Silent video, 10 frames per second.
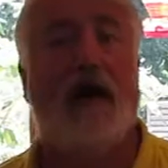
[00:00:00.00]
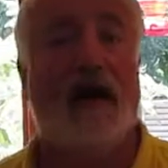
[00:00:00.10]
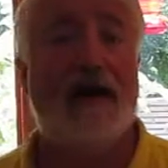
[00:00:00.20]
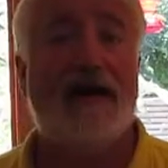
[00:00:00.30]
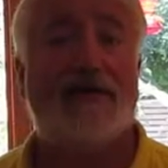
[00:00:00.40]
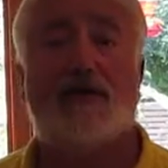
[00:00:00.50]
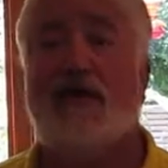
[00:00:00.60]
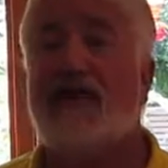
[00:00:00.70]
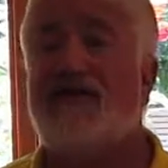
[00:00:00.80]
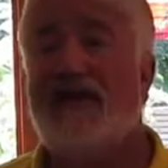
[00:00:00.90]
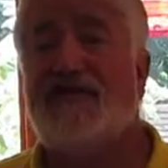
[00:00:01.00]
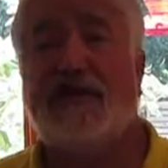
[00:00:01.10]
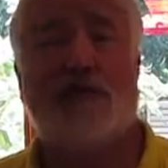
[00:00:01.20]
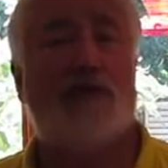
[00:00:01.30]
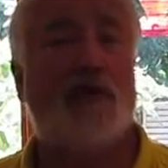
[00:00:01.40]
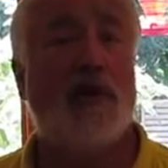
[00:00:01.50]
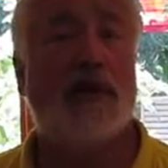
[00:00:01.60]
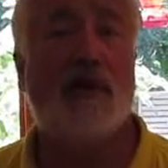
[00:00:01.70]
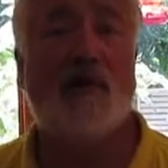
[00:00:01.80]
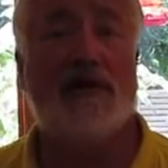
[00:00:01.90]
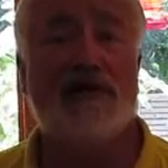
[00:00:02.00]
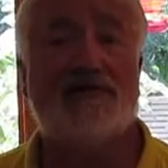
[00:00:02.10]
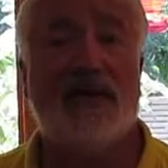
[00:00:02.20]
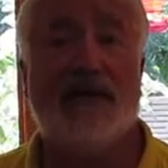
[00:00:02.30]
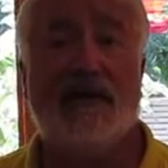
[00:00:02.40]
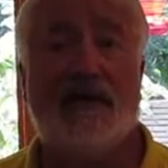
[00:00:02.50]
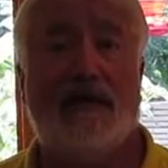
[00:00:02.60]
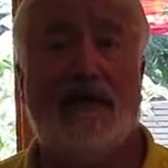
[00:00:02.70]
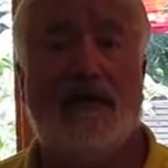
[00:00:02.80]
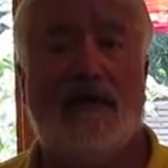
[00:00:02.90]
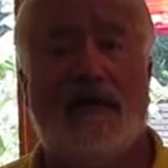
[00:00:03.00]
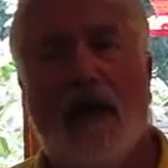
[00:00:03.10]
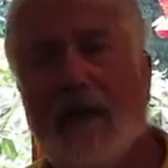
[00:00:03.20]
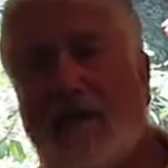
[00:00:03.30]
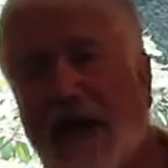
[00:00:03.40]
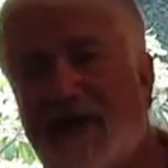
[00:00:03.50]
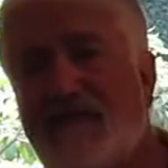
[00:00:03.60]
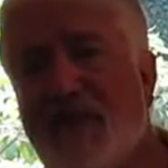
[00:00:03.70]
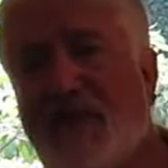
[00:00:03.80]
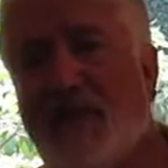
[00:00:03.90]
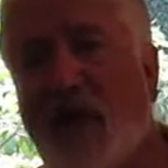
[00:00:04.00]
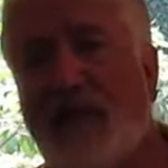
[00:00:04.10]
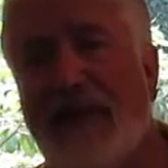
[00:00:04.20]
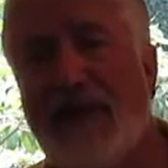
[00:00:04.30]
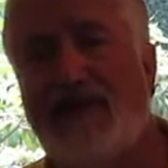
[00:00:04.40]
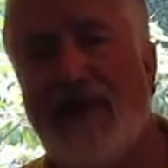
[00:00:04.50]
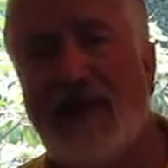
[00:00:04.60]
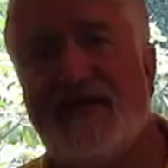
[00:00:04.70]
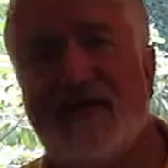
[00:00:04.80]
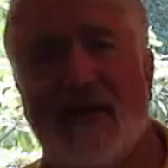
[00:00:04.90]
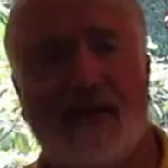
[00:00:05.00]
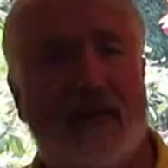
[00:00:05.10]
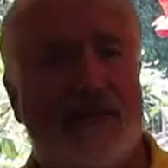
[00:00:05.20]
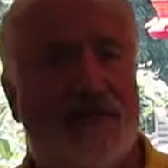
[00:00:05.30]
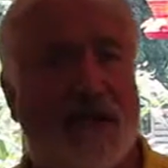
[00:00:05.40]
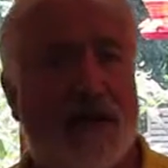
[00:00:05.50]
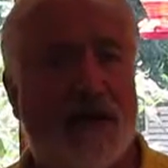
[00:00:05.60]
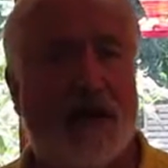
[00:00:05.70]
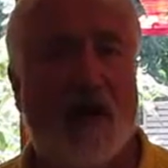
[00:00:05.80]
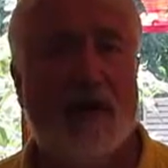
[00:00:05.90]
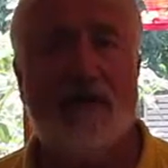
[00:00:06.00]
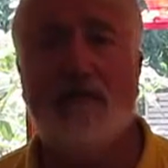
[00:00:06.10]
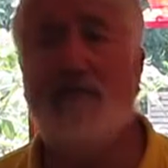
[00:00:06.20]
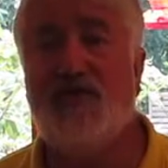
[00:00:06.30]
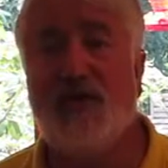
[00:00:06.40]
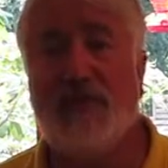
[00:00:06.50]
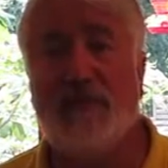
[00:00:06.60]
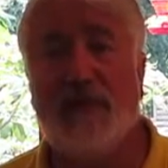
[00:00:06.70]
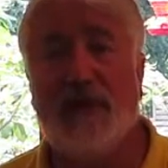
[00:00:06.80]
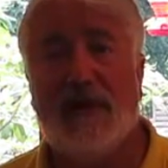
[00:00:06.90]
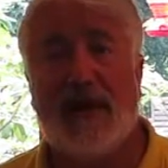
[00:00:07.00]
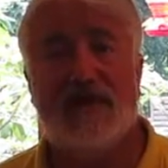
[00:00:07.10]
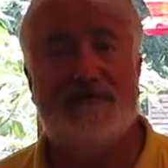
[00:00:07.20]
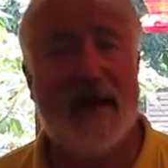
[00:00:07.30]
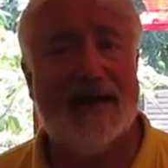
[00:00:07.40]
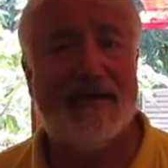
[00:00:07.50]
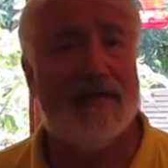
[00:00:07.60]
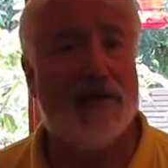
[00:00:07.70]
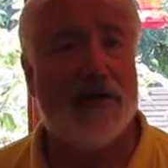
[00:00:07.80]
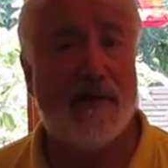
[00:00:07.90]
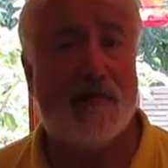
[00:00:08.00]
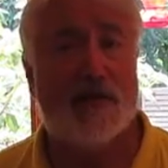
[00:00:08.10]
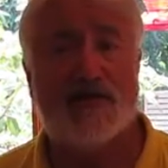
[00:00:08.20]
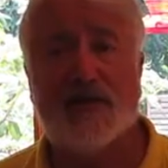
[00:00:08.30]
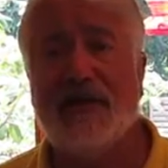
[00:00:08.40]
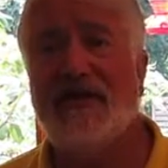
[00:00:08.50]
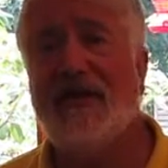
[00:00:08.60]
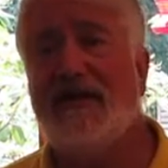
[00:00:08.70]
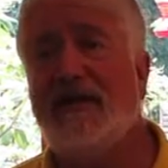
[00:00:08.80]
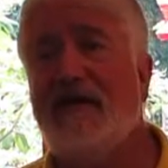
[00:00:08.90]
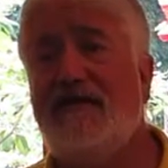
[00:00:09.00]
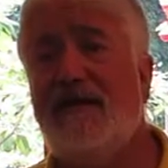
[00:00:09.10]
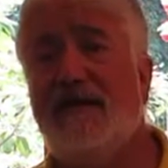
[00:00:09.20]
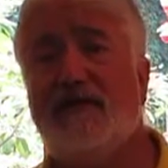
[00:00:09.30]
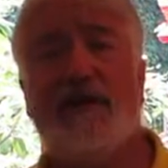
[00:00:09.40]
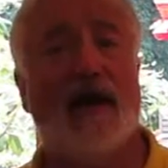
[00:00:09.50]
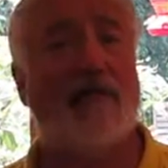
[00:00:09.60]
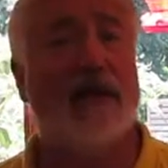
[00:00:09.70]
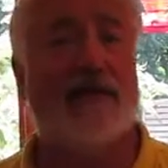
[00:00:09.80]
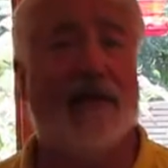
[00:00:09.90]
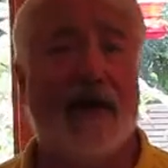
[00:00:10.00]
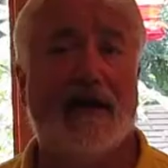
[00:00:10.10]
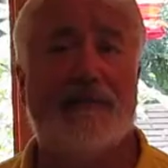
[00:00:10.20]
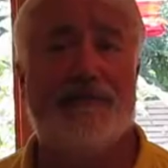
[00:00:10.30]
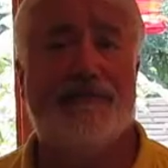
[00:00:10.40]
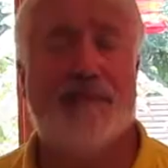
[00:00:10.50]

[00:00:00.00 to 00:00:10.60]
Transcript: Hi, Dr. Greg Stetzel here with your weekly Wellness Minute. A practice member called me yesterday to say that he had started going to a gym and his back didn't hurt anymore so he didn't need to continue with chiropractic care.